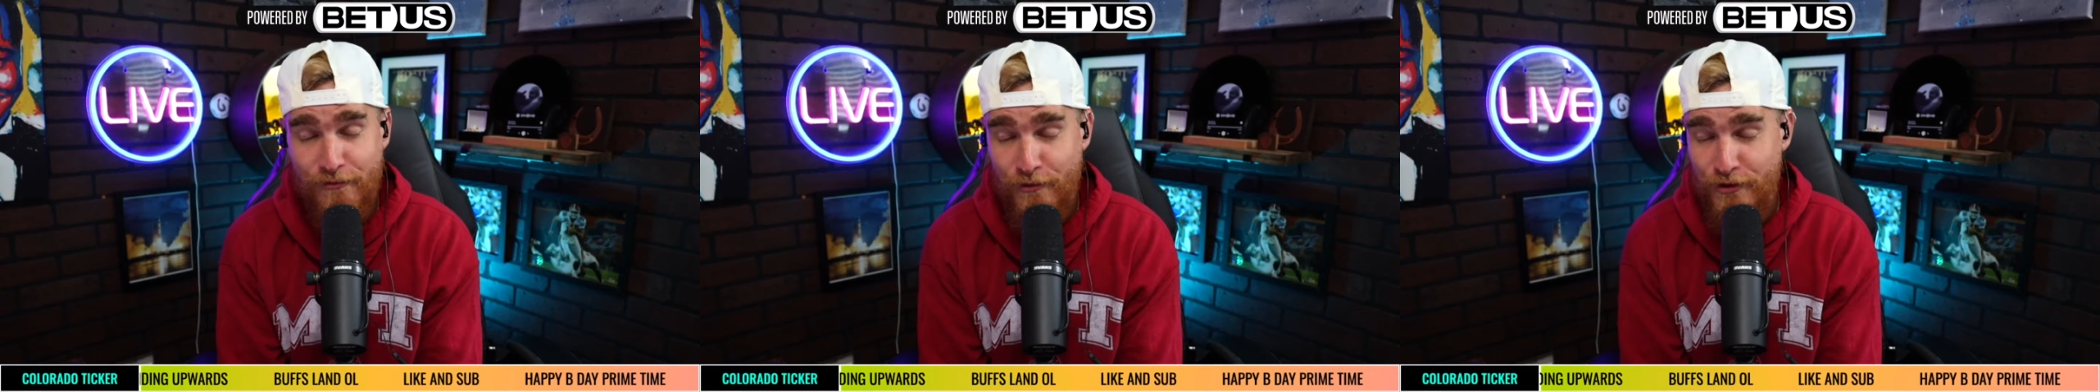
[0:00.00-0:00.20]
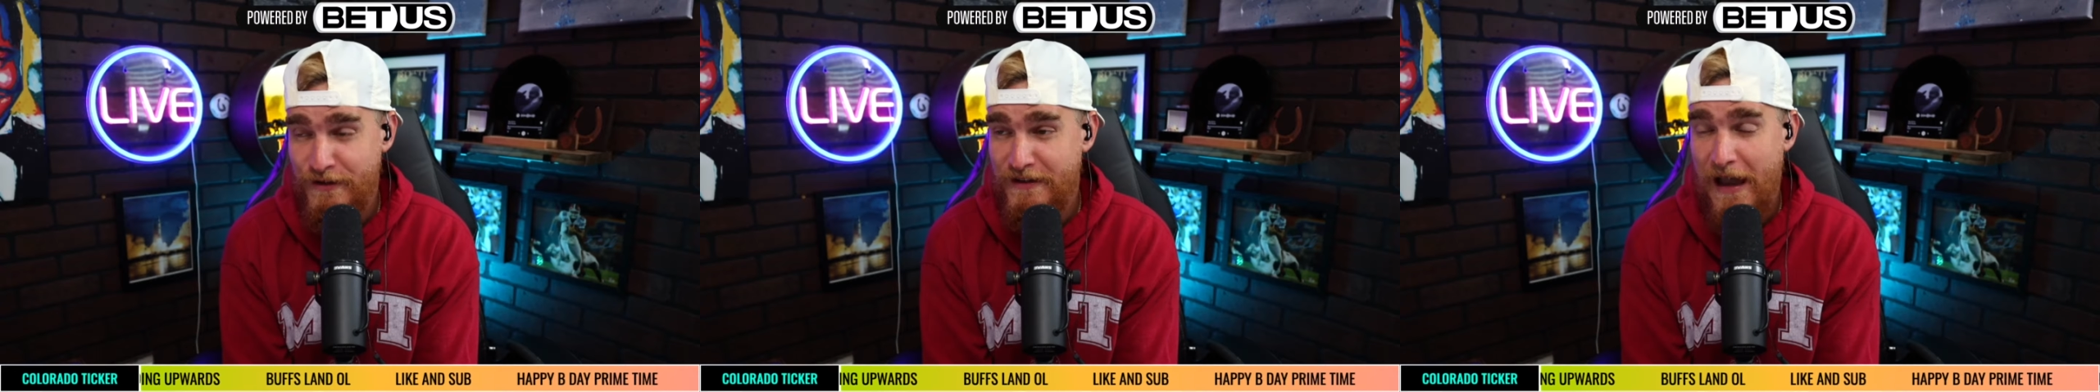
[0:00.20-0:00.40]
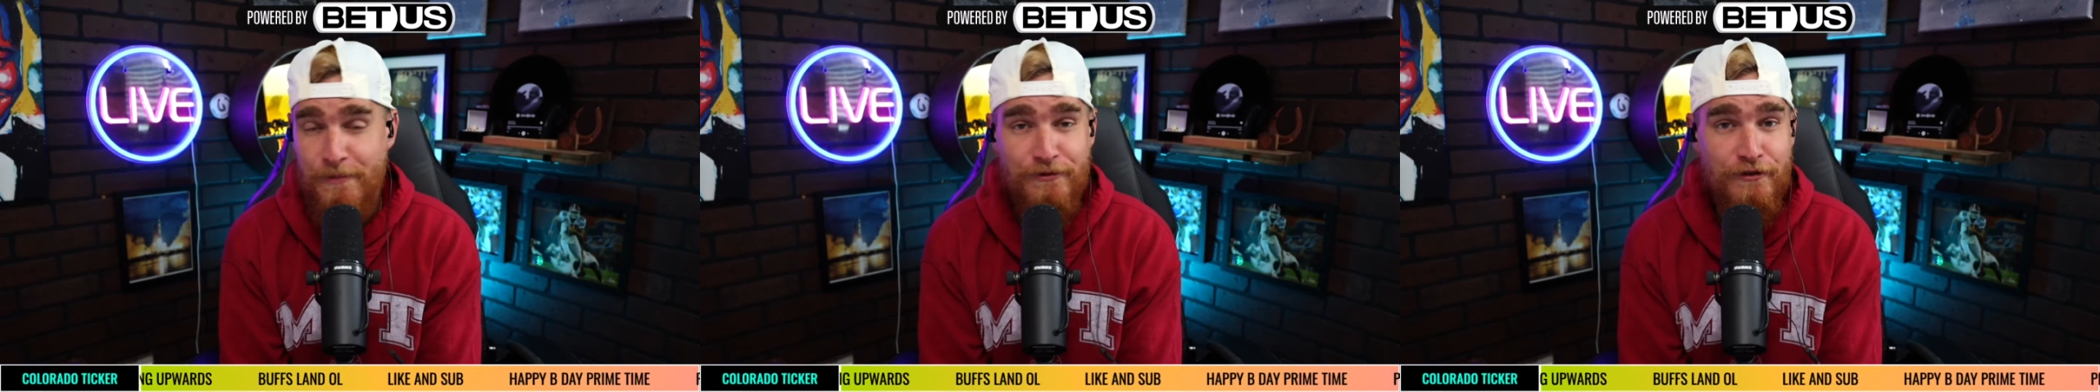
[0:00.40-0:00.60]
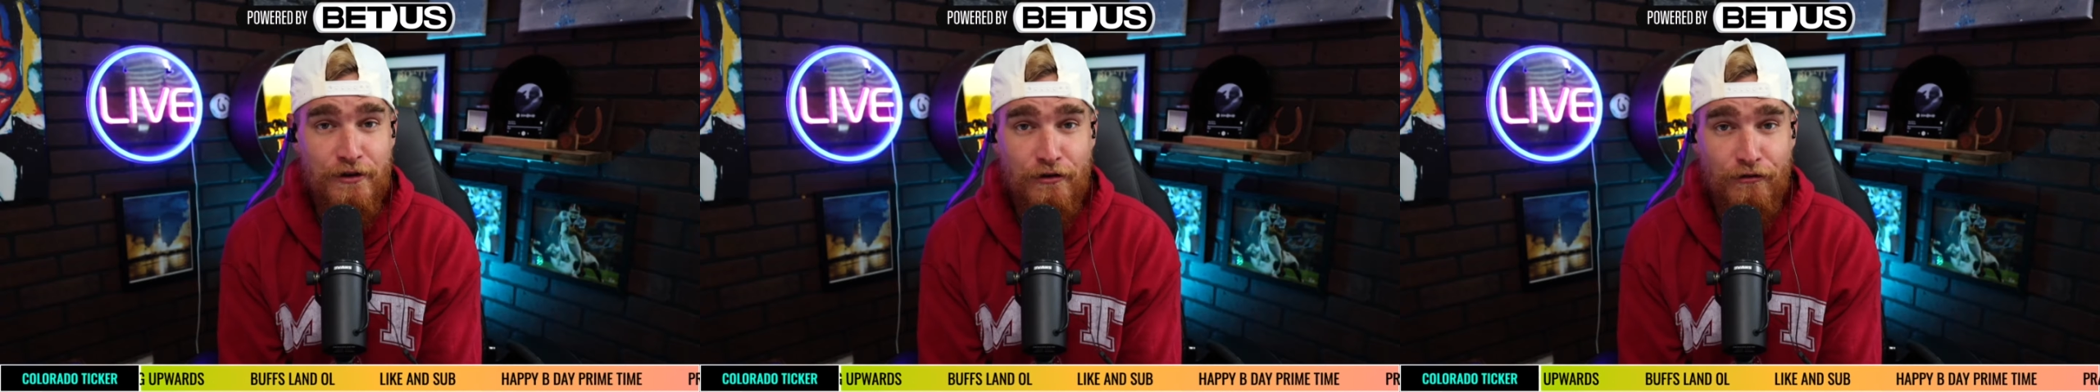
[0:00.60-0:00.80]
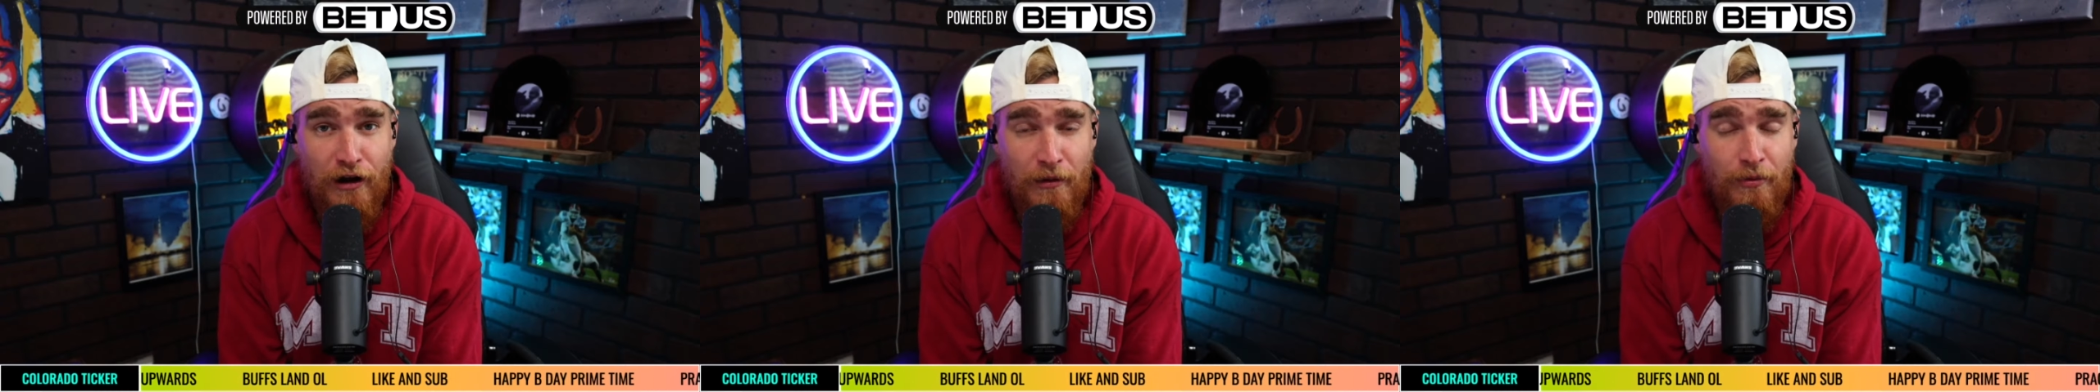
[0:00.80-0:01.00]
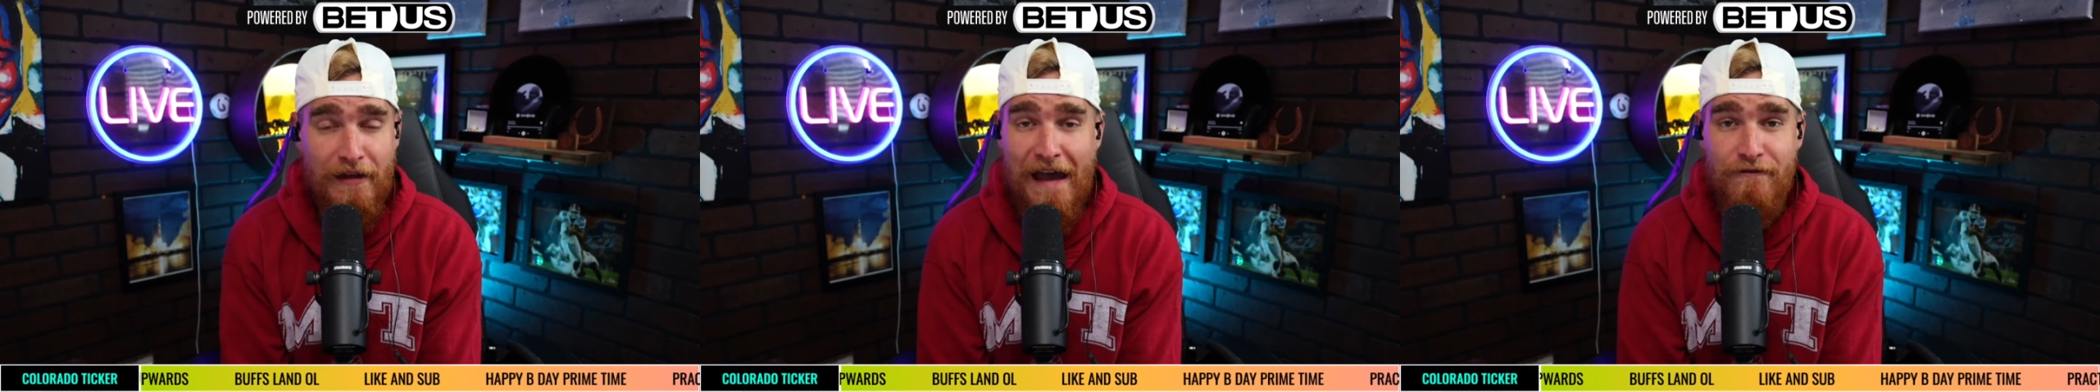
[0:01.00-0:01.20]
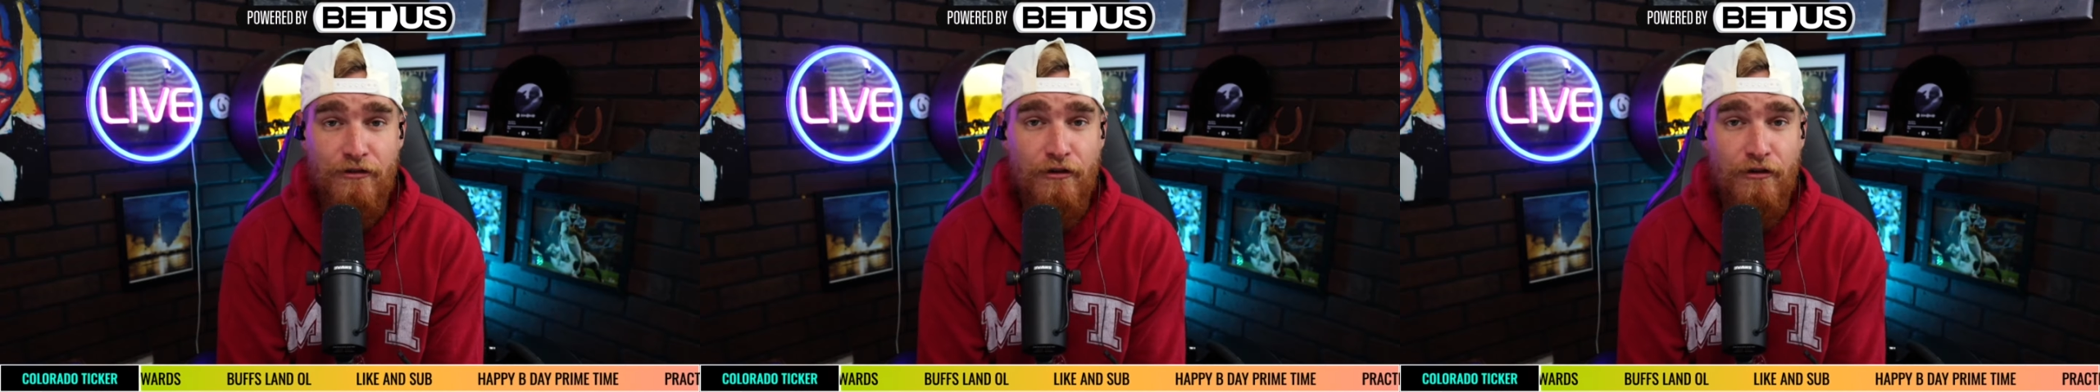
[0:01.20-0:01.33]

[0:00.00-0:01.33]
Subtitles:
which is absolutely incredible to have a